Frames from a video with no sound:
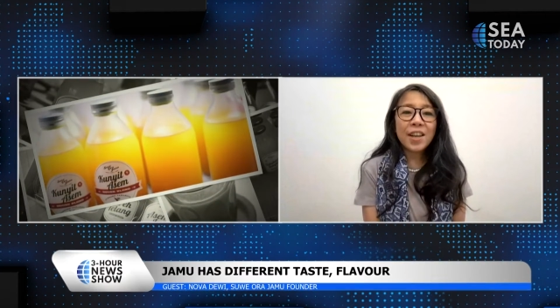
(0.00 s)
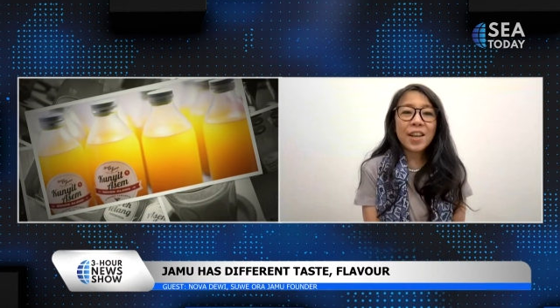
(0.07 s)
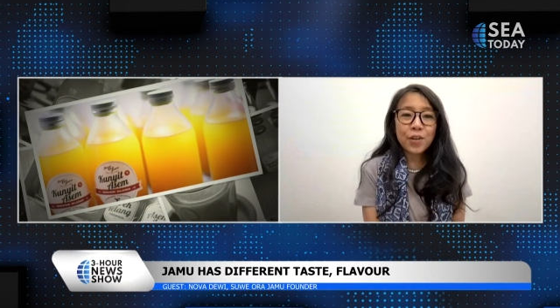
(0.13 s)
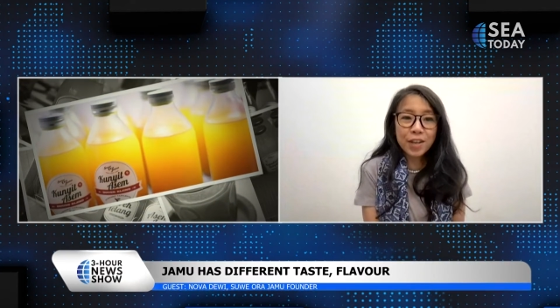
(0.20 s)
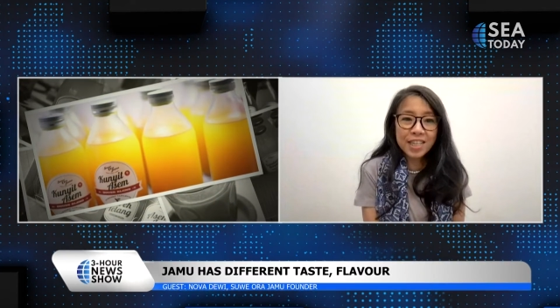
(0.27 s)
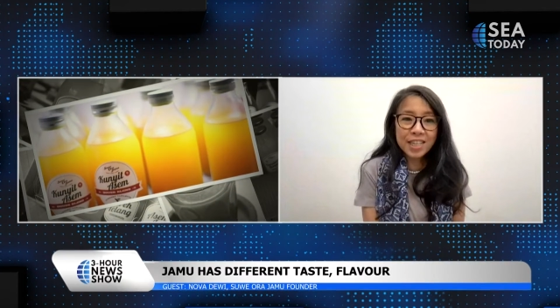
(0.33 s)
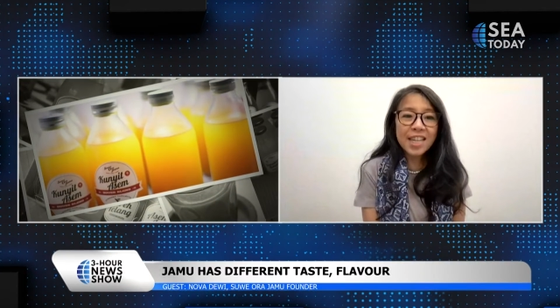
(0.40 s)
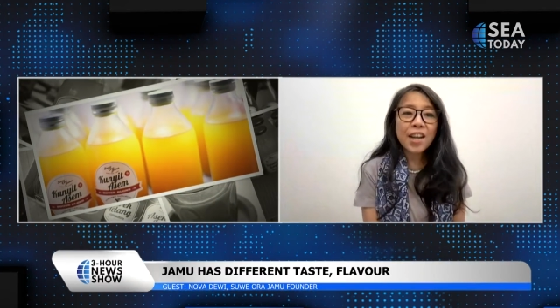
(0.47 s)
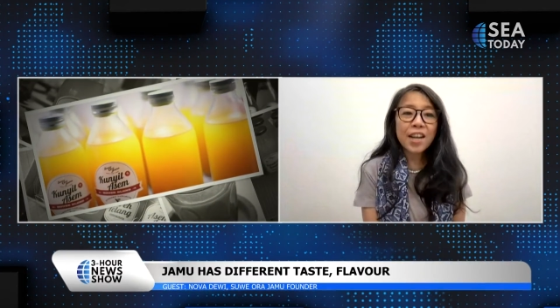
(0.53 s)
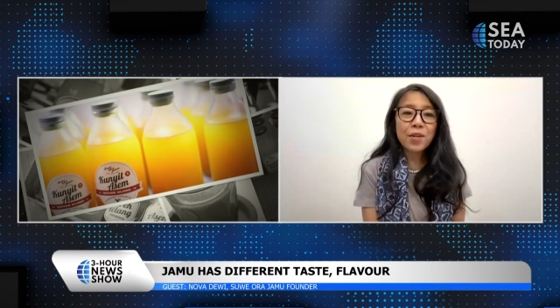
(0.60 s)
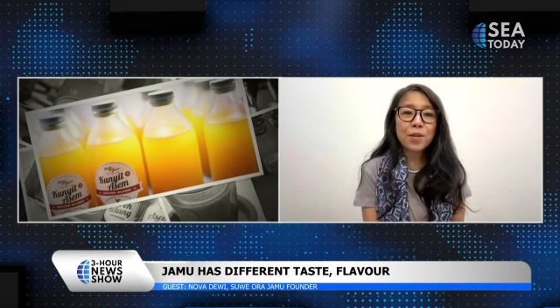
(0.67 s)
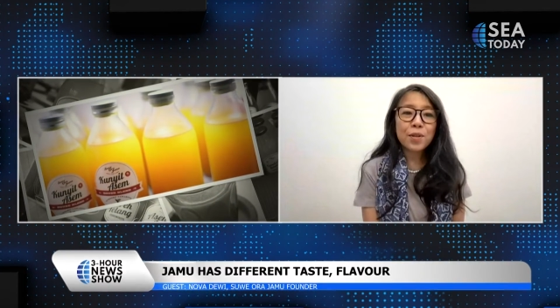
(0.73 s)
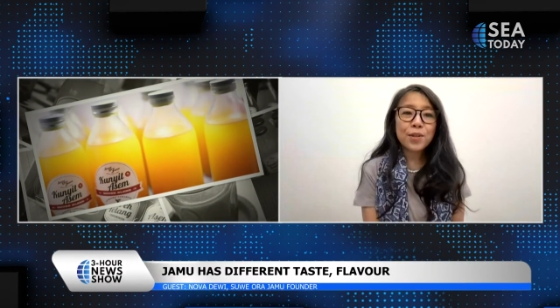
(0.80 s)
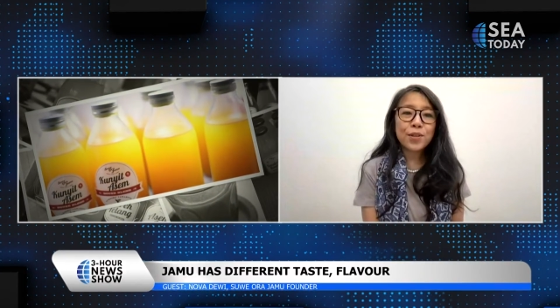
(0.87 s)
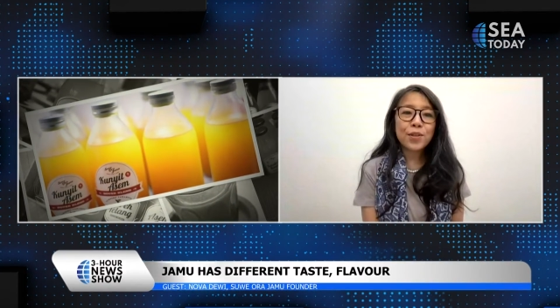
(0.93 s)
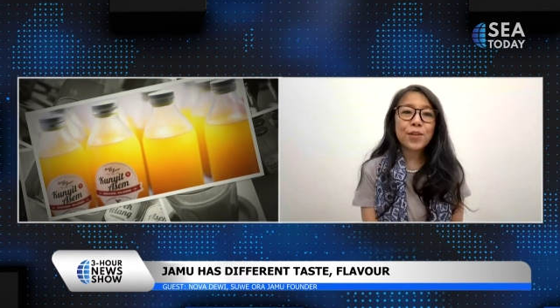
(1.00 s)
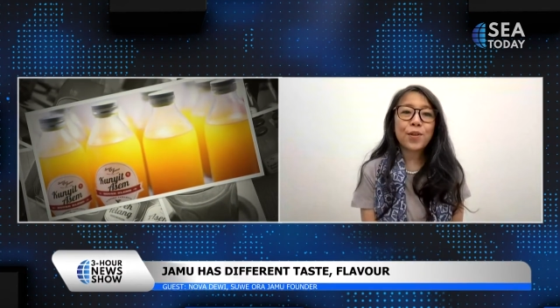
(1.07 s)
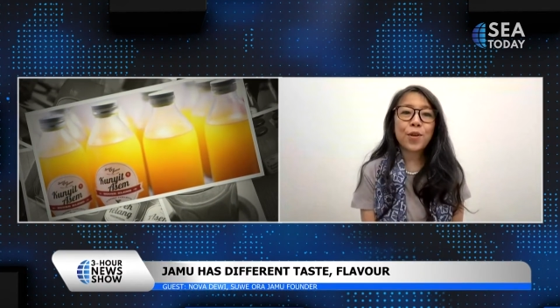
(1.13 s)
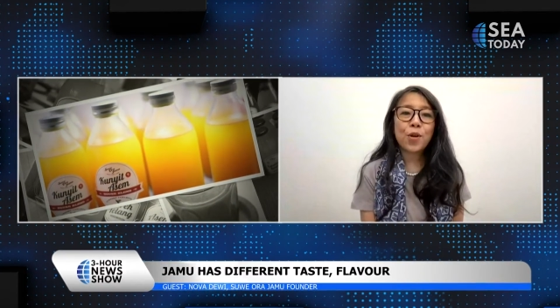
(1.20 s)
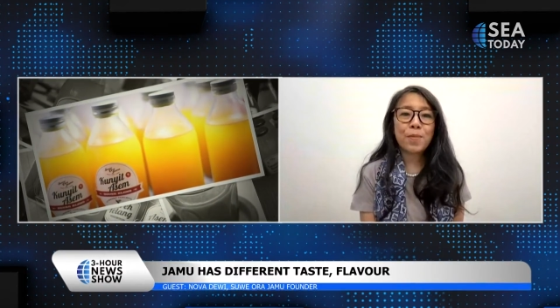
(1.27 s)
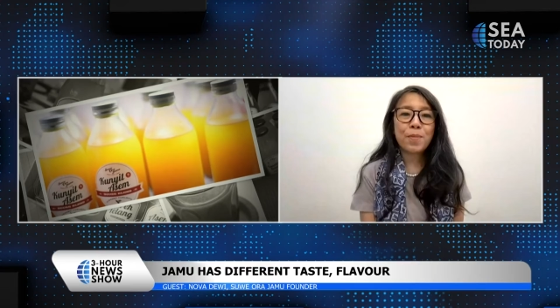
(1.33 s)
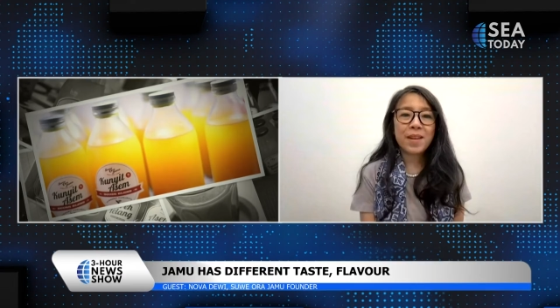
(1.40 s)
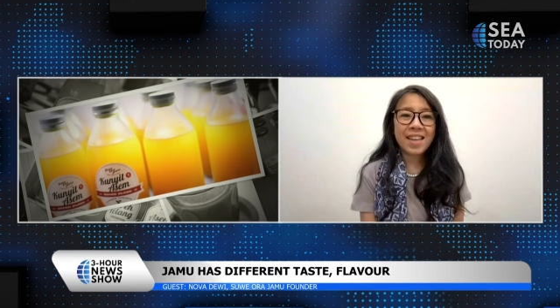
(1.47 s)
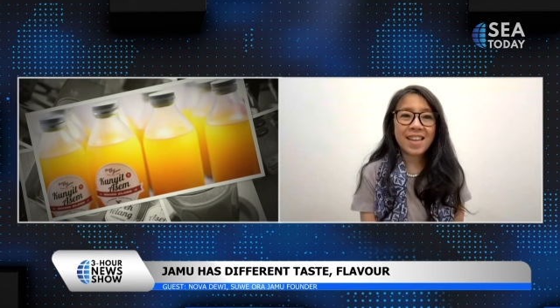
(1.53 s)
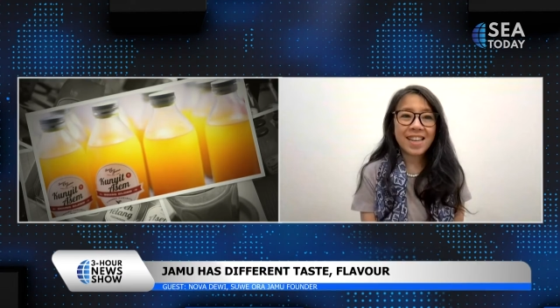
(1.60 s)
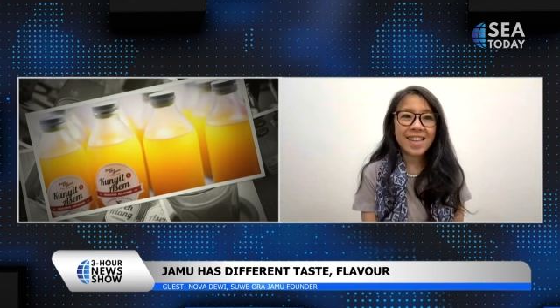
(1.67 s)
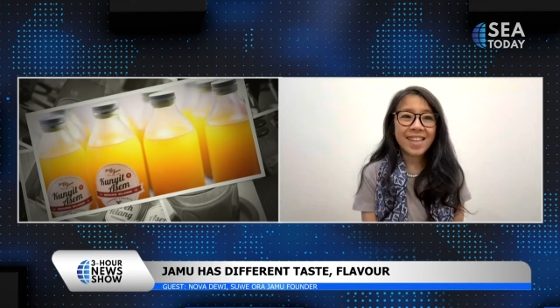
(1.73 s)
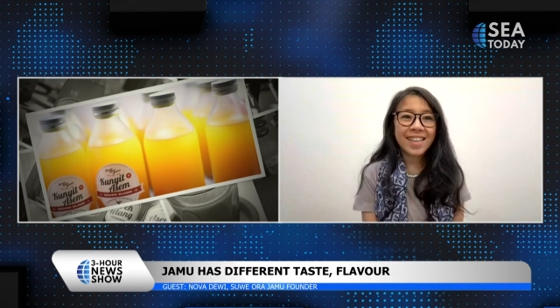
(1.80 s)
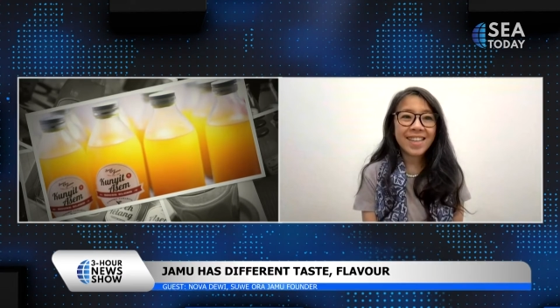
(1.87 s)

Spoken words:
Indonesia and also globally.